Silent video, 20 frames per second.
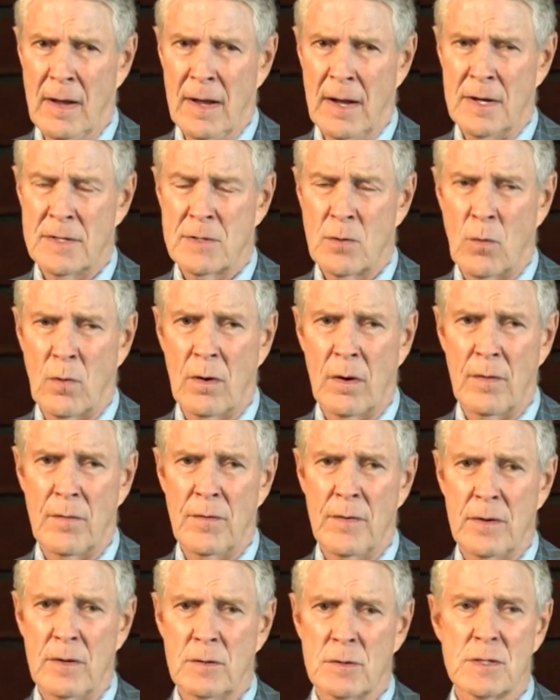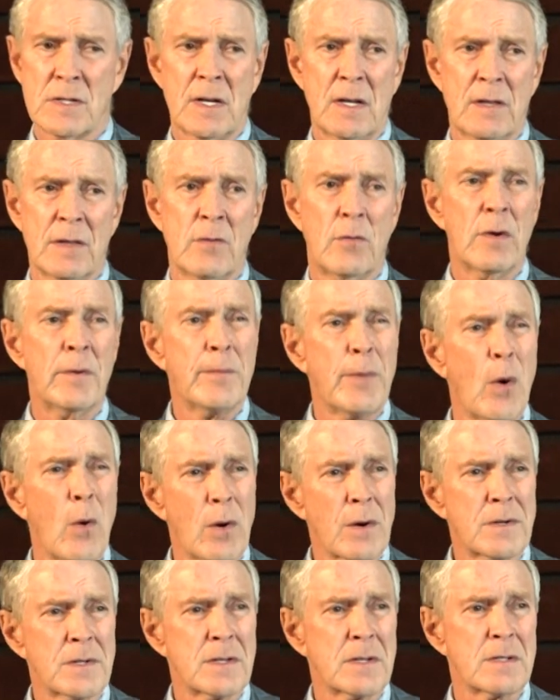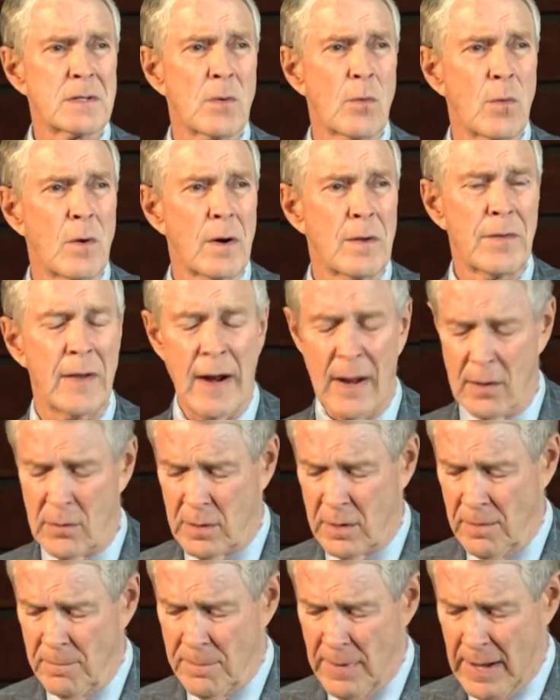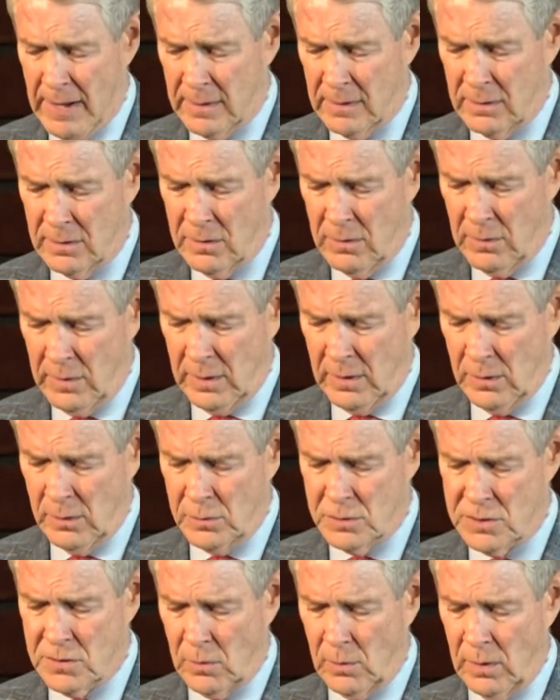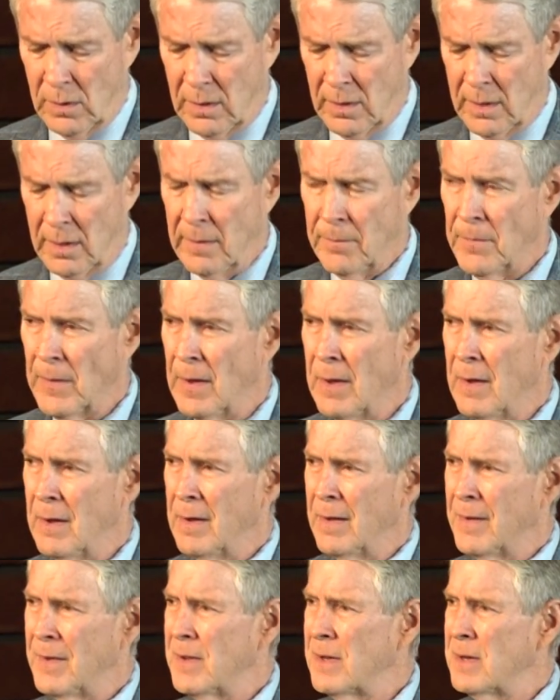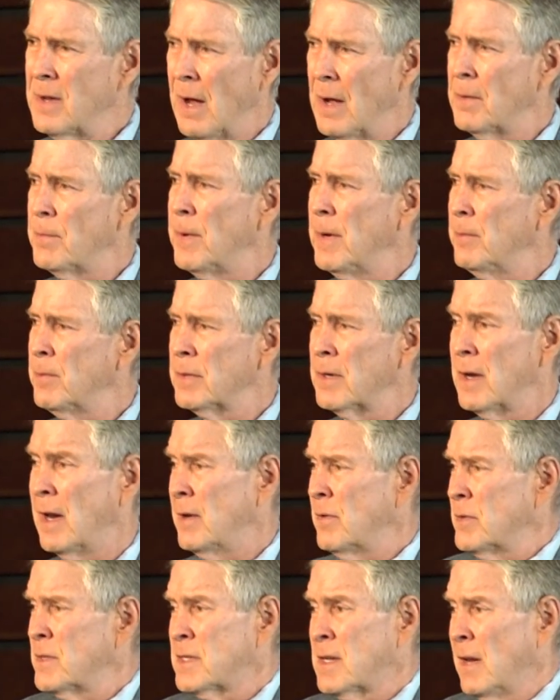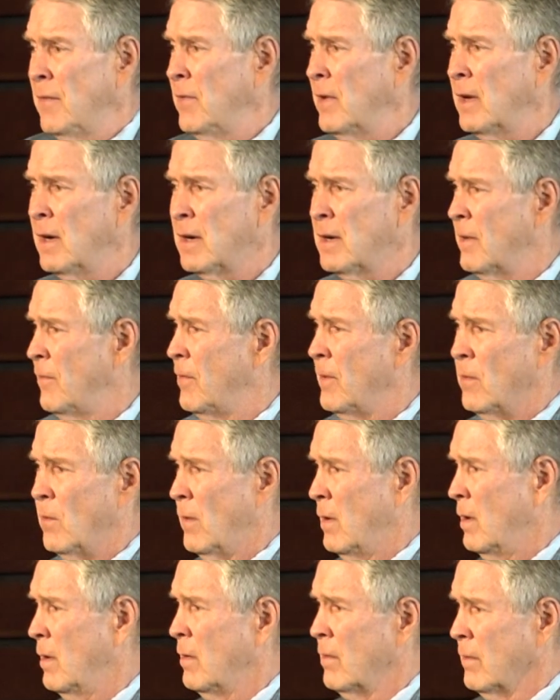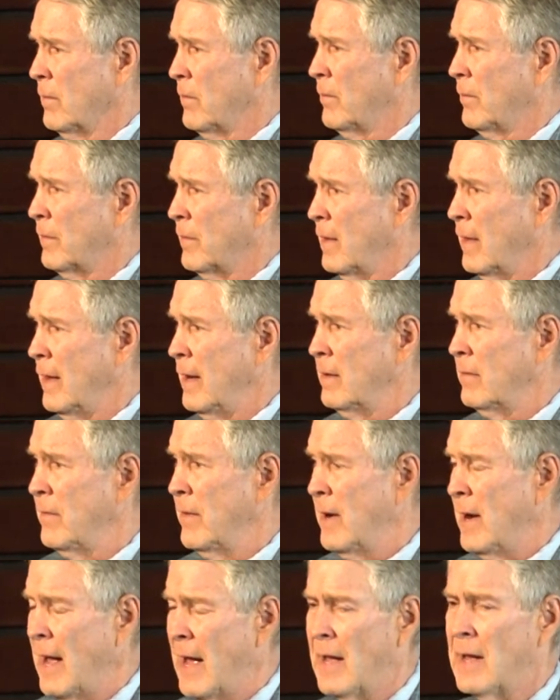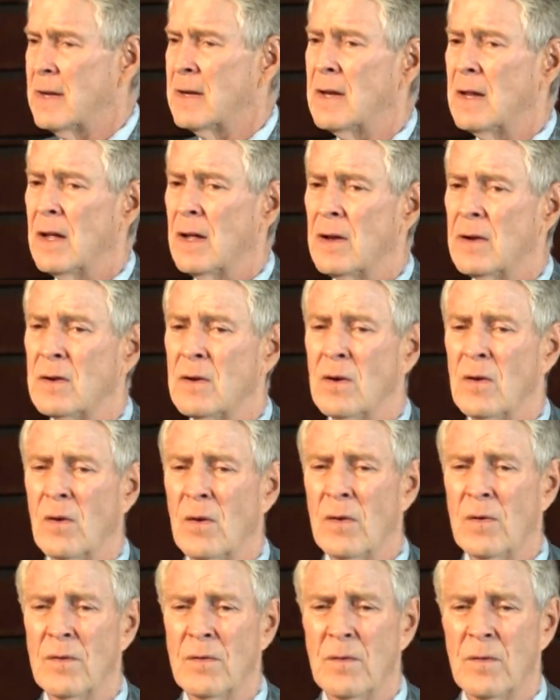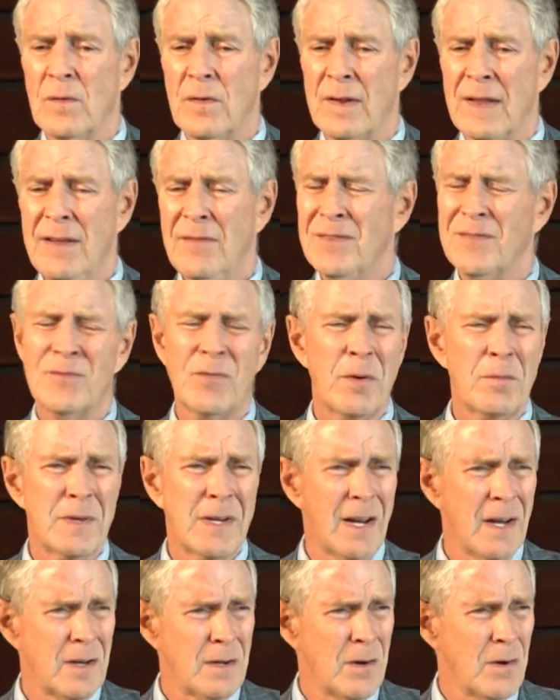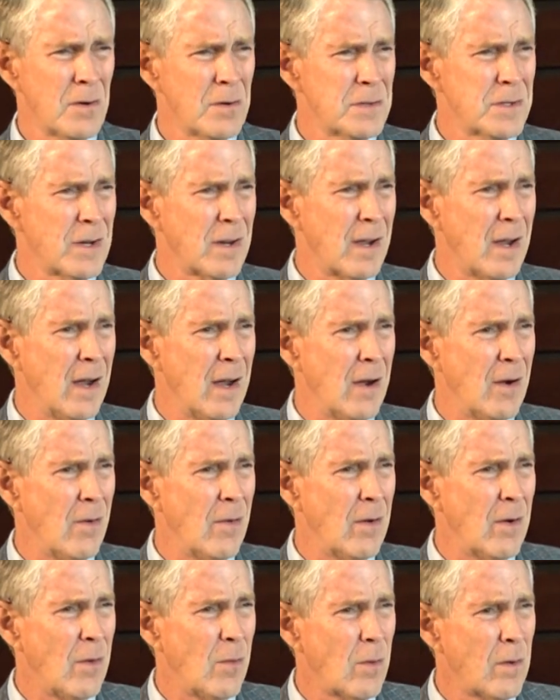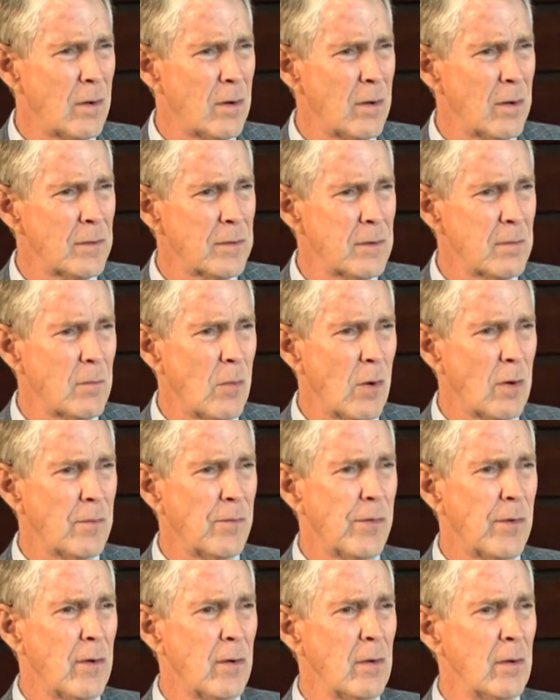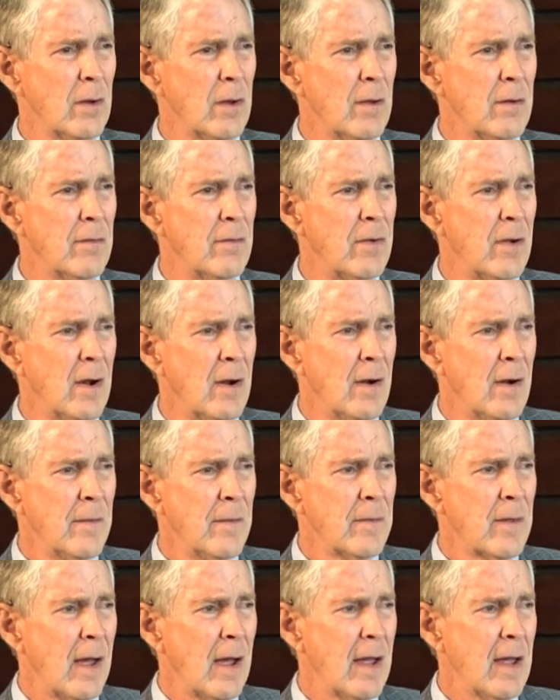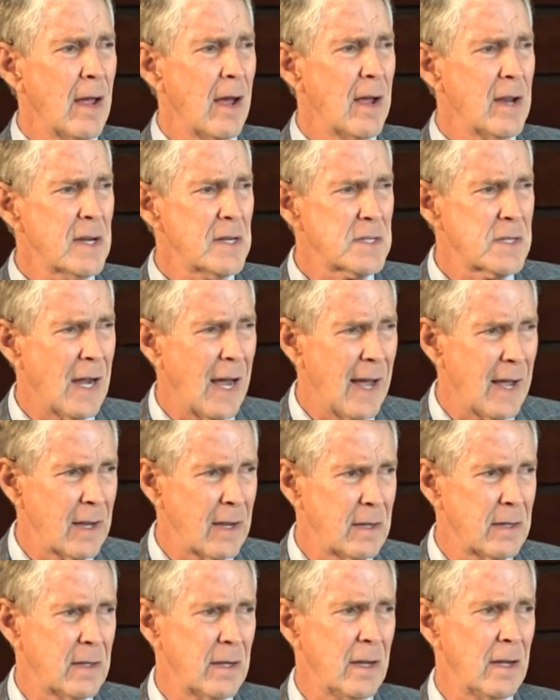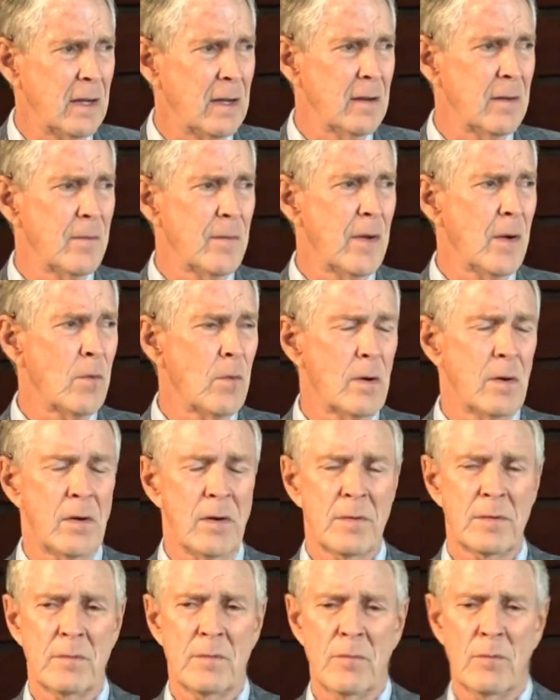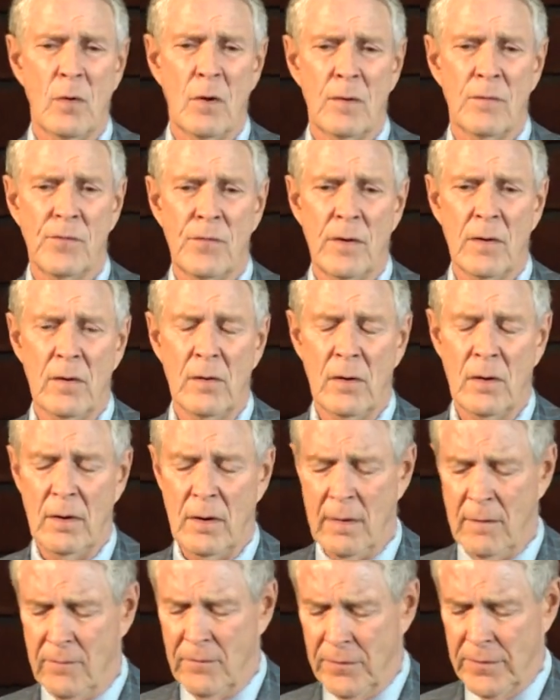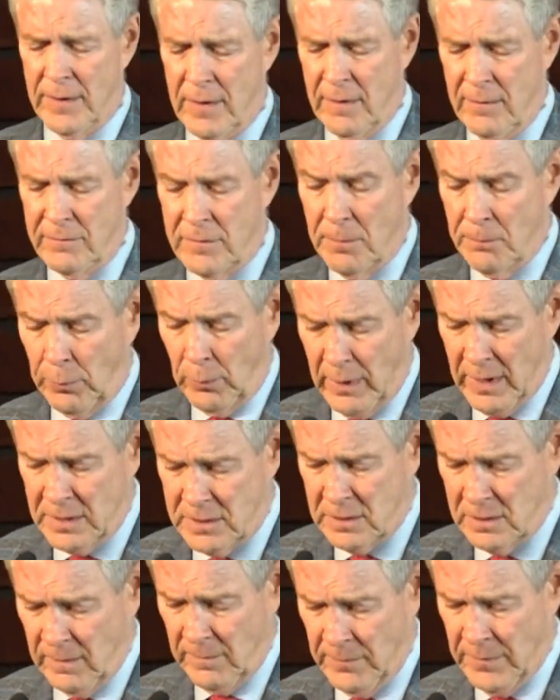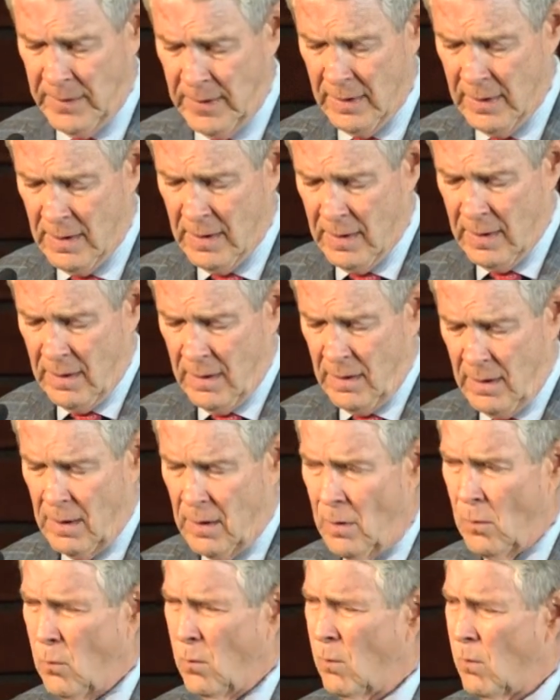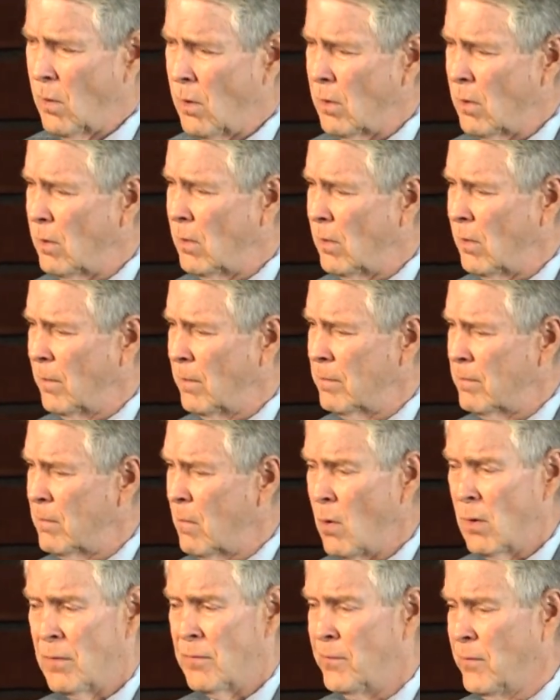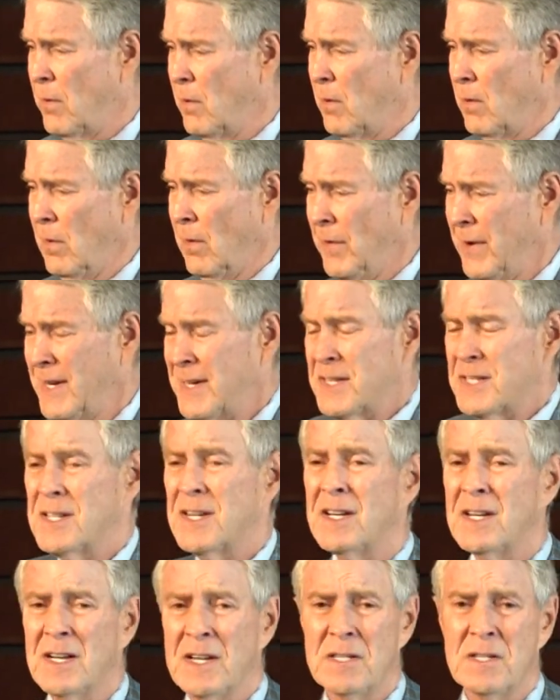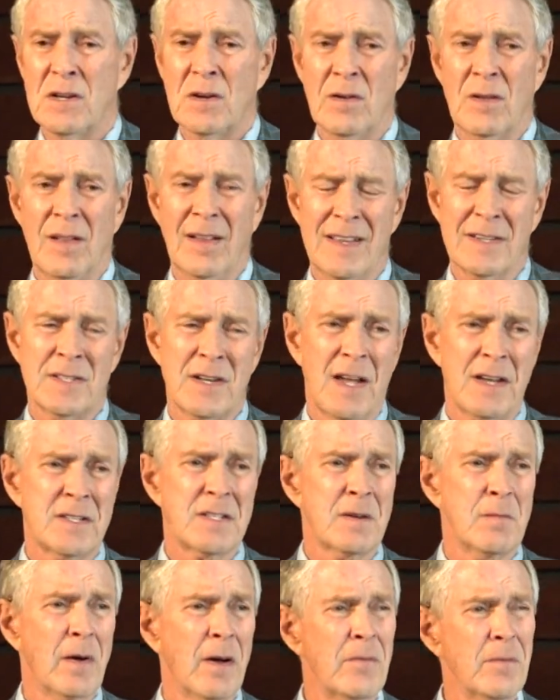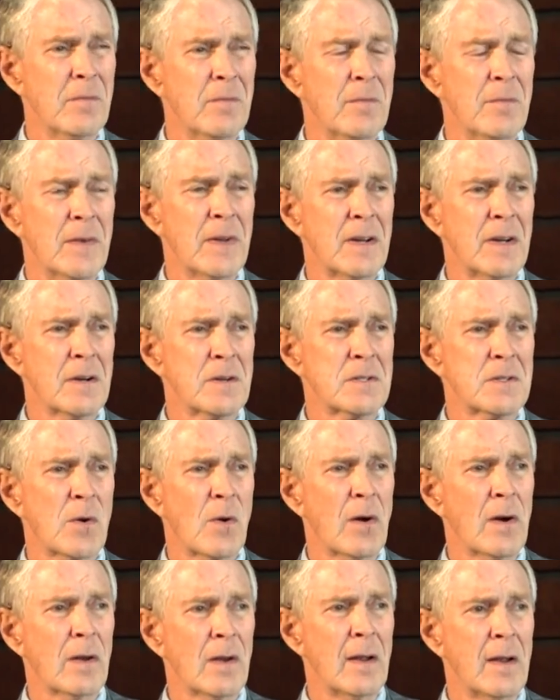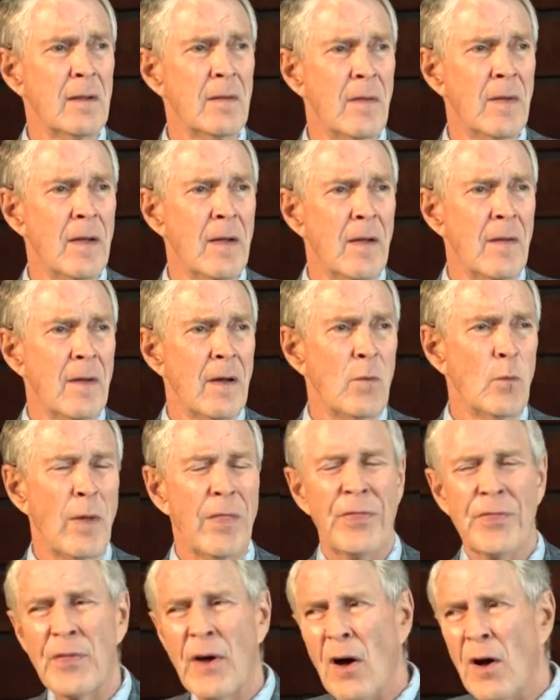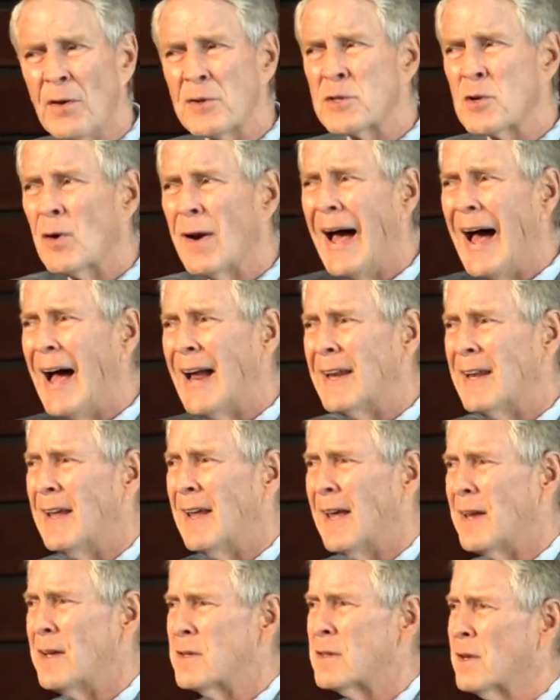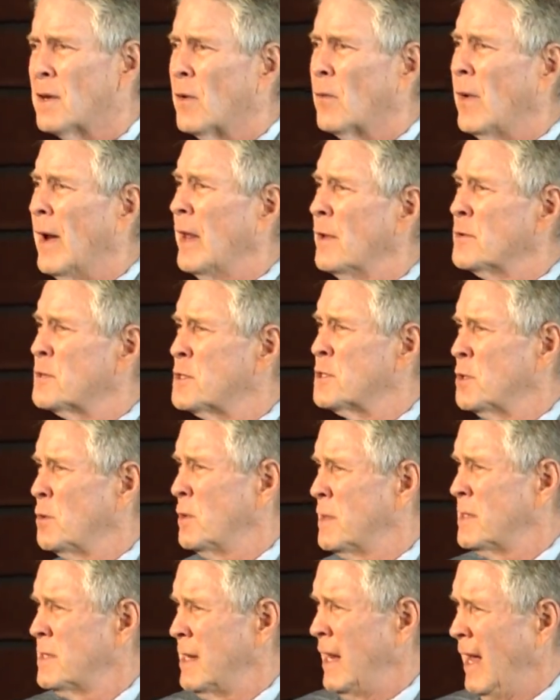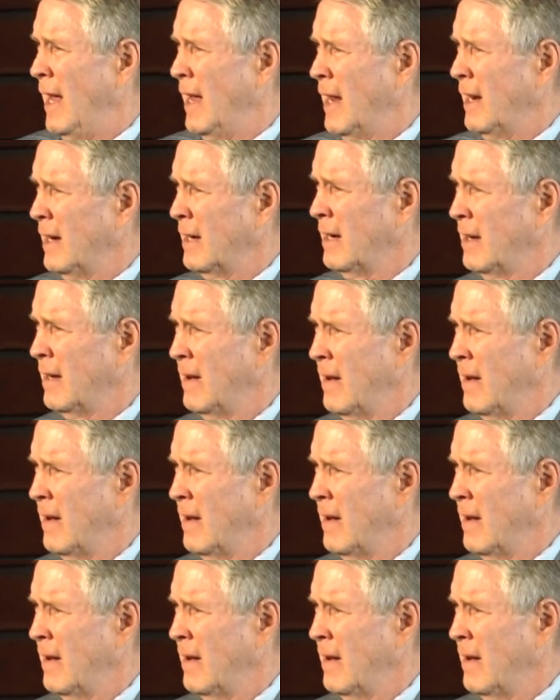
It's a word that you'll see in the reports. It's a word that I'll come back to here shortly. Young people today are just living in a different world than I did, or even from 10 years ago, a world more full of anxiety, a world more full of depression, a world more full, and it's statistical, I'll cite some of them here shortly, with thoughts or ideation around suicide.